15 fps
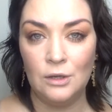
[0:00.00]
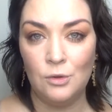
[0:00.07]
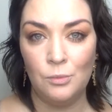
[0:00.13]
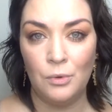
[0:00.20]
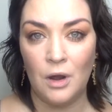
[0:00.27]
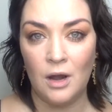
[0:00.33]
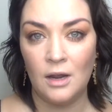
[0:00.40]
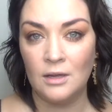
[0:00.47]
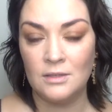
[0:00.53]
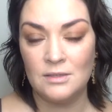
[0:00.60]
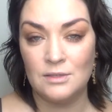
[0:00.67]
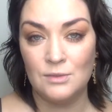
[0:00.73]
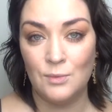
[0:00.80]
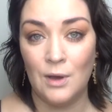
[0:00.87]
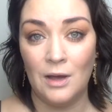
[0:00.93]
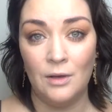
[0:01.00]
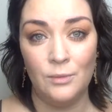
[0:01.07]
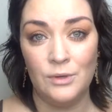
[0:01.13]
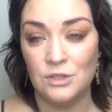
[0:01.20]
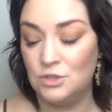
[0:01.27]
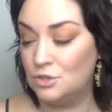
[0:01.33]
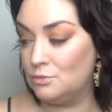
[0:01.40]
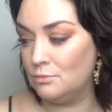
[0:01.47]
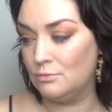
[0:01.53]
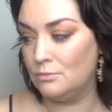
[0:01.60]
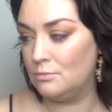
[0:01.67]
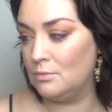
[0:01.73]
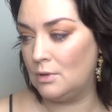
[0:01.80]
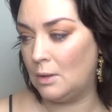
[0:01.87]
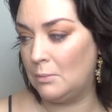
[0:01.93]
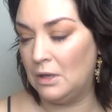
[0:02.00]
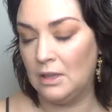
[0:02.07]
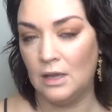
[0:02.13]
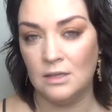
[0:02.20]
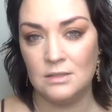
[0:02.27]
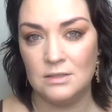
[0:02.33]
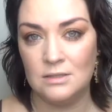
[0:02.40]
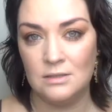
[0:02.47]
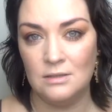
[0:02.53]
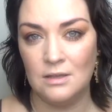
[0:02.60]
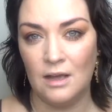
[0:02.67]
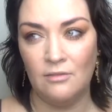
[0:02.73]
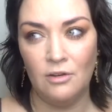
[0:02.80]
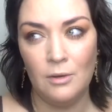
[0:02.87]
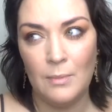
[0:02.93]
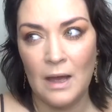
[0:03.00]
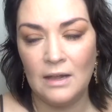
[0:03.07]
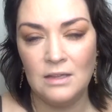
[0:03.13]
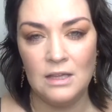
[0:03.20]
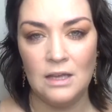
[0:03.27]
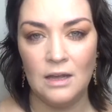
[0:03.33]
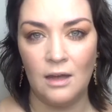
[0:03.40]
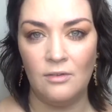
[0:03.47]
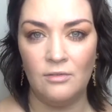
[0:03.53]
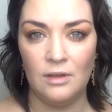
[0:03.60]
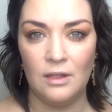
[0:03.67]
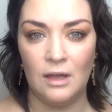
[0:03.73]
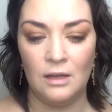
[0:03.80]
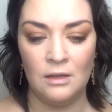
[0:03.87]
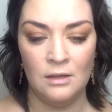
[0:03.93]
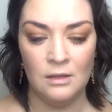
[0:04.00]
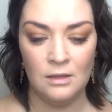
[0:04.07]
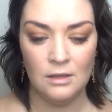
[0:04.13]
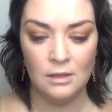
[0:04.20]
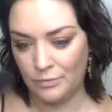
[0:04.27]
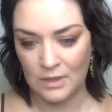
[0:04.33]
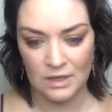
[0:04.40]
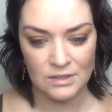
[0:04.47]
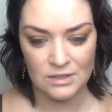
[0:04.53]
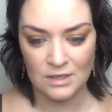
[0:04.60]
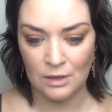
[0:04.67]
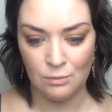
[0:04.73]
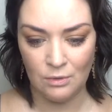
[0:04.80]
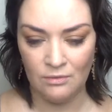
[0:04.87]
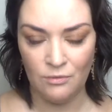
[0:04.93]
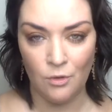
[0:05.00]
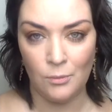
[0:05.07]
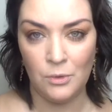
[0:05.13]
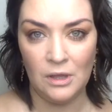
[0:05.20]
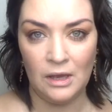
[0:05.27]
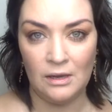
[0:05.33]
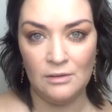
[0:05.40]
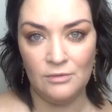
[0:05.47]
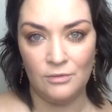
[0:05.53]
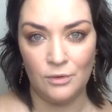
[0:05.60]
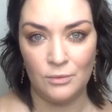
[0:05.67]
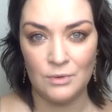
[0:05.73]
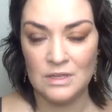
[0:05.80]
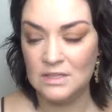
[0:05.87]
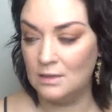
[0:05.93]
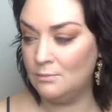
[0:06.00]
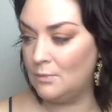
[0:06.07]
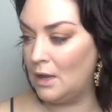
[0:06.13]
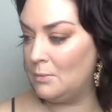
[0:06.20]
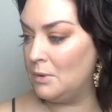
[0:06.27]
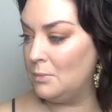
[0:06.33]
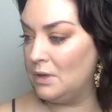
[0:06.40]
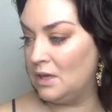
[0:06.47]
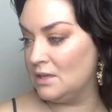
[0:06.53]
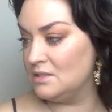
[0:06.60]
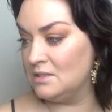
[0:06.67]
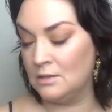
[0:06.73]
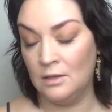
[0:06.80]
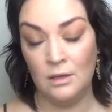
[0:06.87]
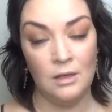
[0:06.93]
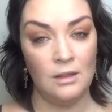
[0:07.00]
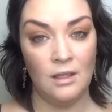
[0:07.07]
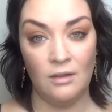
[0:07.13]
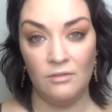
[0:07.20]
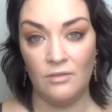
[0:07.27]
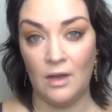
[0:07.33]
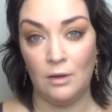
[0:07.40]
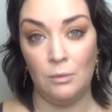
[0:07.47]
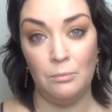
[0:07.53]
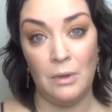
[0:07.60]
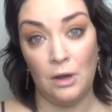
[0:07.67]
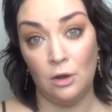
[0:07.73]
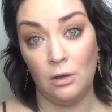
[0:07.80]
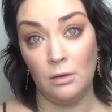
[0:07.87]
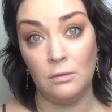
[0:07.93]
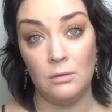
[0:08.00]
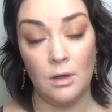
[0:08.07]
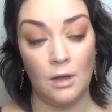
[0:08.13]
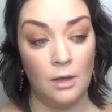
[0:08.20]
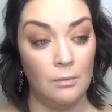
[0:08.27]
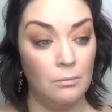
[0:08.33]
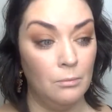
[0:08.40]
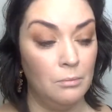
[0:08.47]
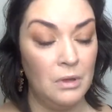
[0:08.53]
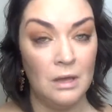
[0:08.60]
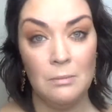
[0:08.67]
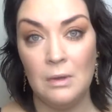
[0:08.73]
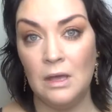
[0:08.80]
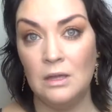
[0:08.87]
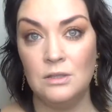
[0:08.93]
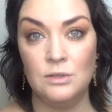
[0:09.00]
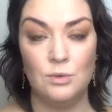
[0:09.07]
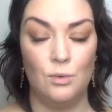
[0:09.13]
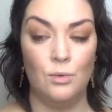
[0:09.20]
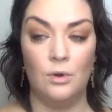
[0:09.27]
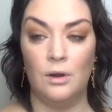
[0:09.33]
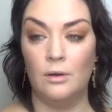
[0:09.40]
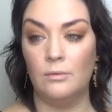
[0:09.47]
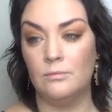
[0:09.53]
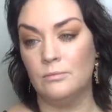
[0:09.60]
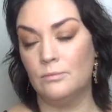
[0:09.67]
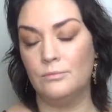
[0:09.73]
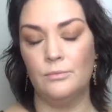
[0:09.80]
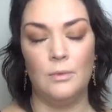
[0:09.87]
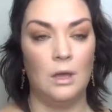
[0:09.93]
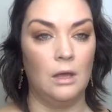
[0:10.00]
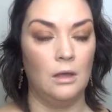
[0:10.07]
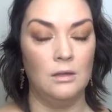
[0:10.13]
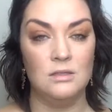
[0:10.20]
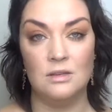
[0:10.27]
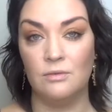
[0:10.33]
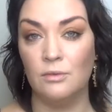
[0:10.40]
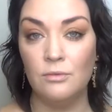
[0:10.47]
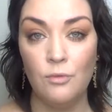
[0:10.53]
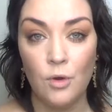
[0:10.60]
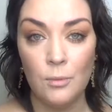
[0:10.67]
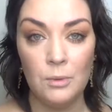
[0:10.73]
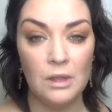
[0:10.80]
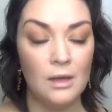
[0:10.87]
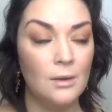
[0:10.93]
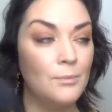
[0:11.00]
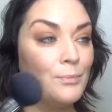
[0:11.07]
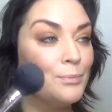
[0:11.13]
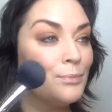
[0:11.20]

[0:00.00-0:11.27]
new products as well, which, I mean, that's never a bad thing. I feel like things get reformulated for a reason, maybe because they found a better pigment or different formula.